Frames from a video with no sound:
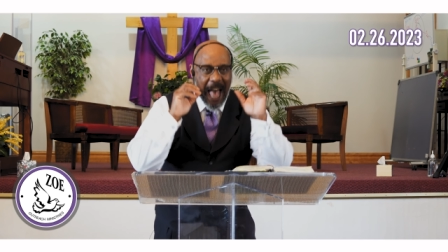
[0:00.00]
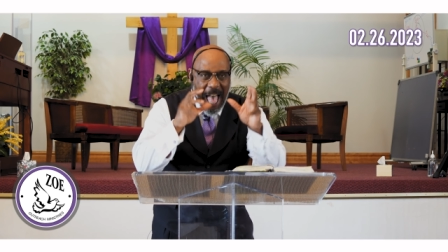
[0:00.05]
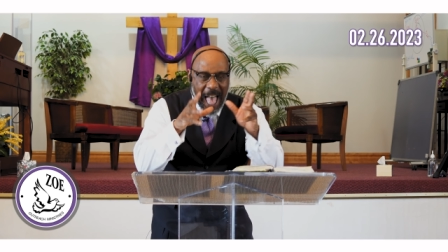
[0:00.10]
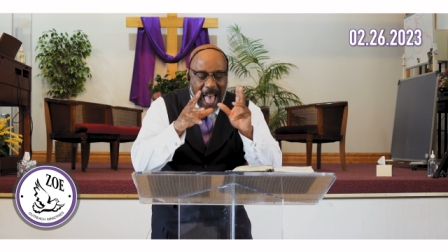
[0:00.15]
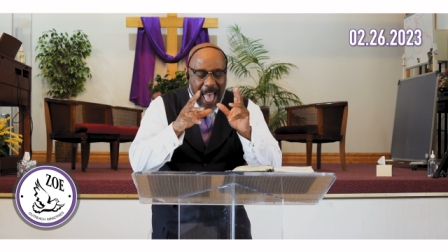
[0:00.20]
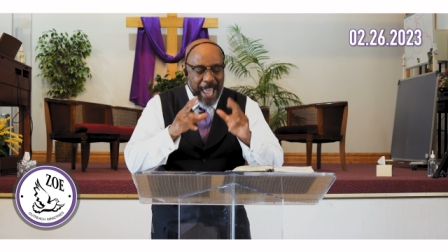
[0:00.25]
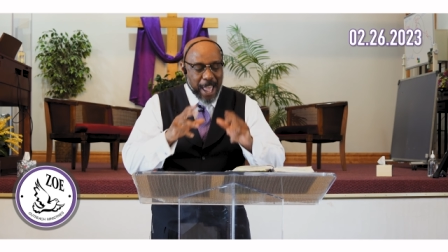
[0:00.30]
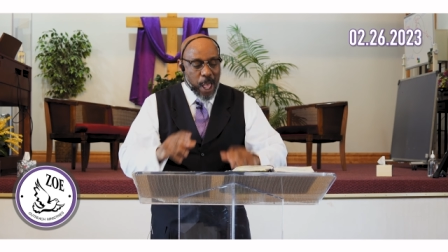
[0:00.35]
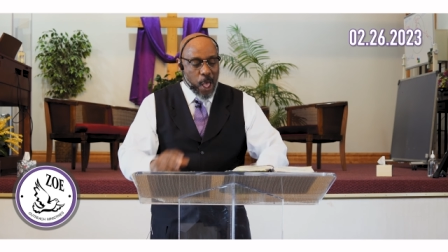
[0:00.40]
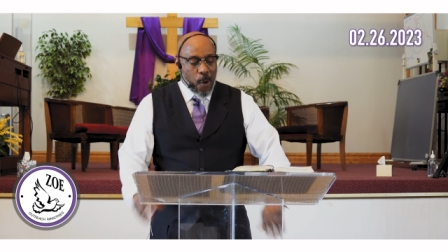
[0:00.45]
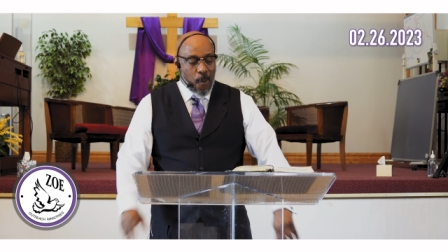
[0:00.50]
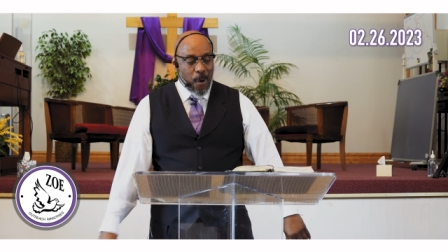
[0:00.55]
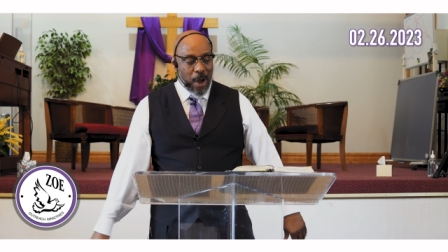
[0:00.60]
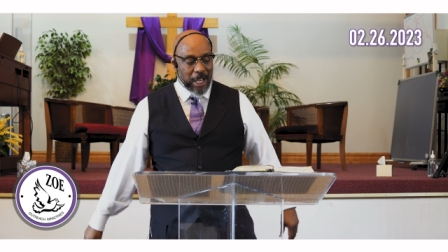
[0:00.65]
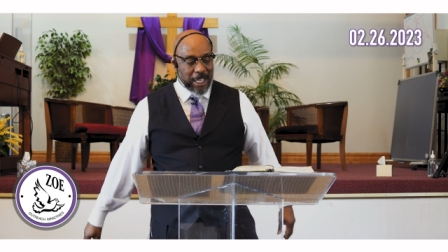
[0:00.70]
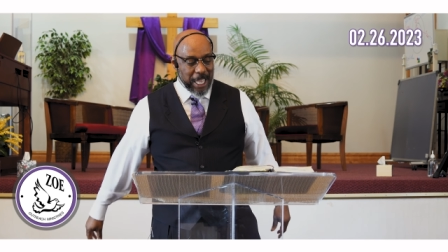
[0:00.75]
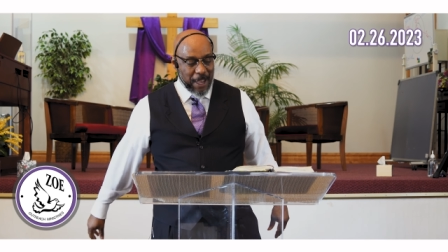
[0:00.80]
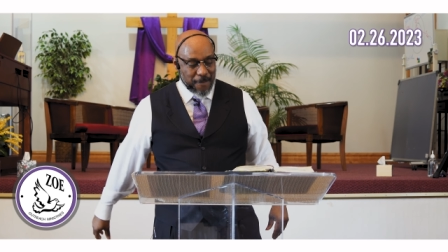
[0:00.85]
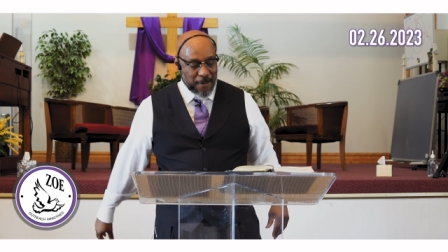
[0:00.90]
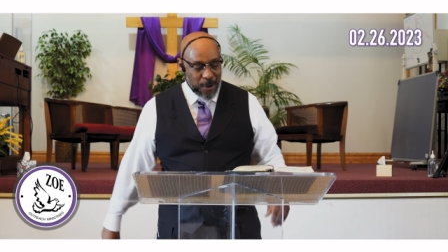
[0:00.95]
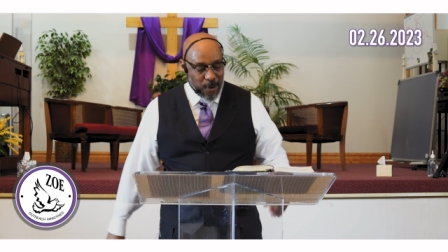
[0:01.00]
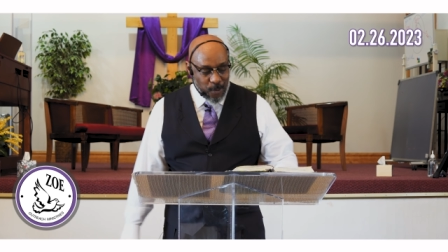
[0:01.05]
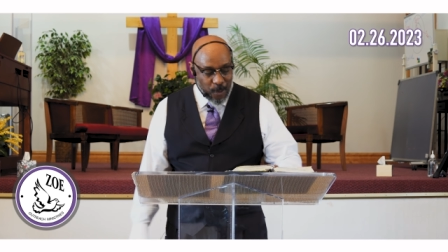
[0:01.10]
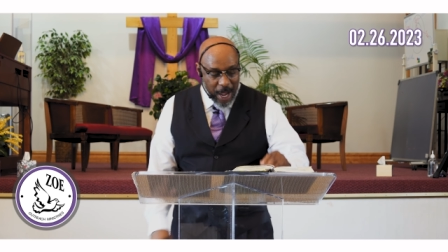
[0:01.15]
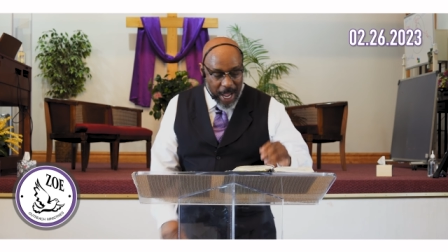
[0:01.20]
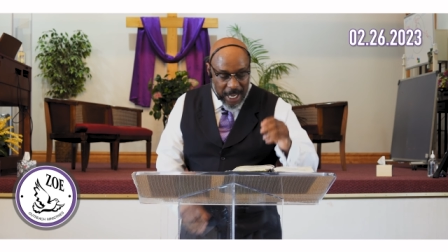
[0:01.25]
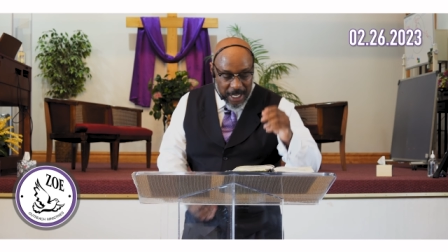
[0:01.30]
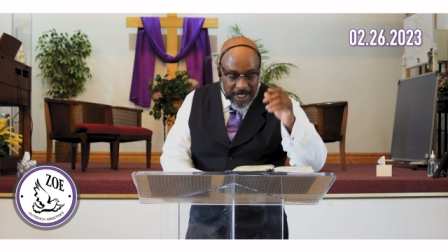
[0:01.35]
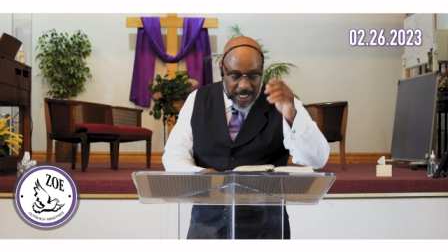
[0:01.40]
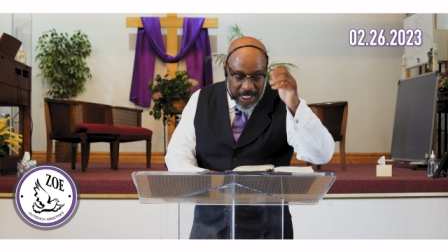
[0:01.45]
I will give you
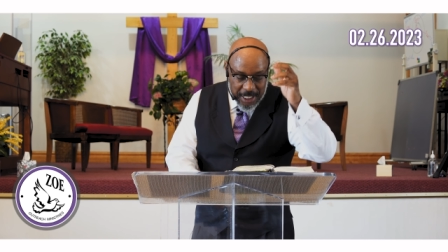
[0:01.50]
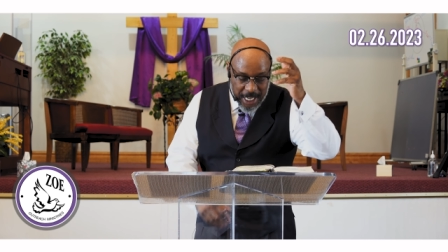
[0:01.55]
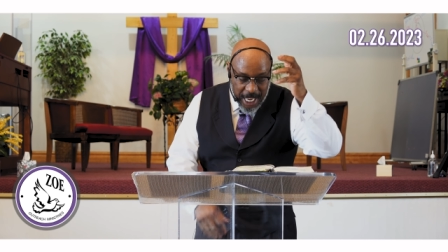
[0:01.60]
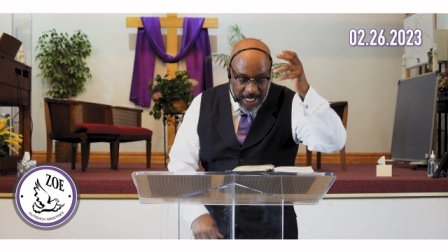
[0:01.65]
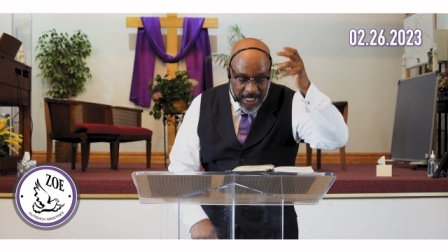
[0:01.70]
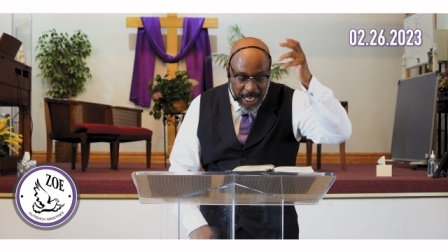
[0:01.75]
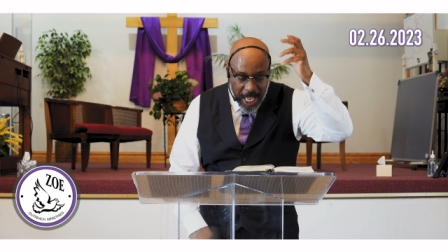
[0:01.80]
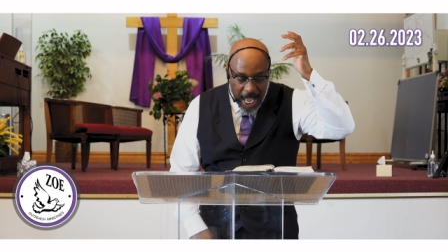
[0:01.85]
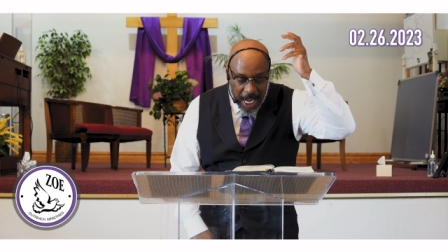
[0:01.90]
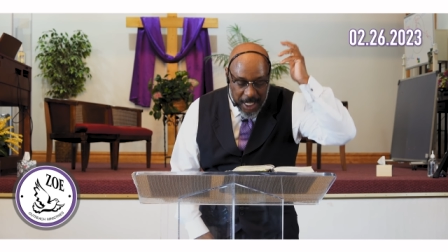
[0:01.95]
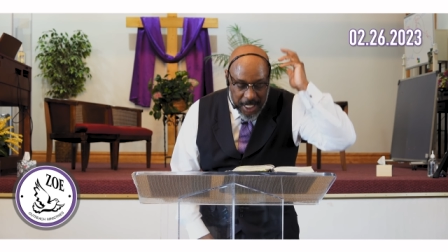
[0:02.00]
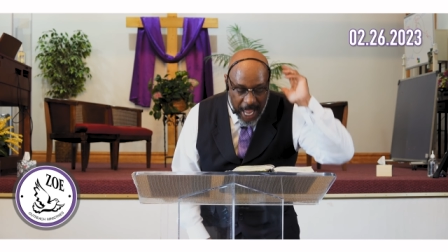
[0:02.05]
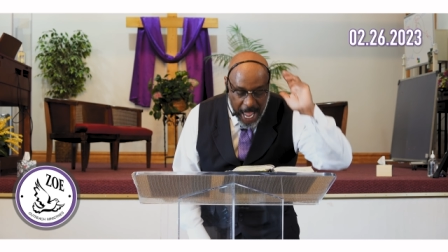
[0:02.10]
rest. He says,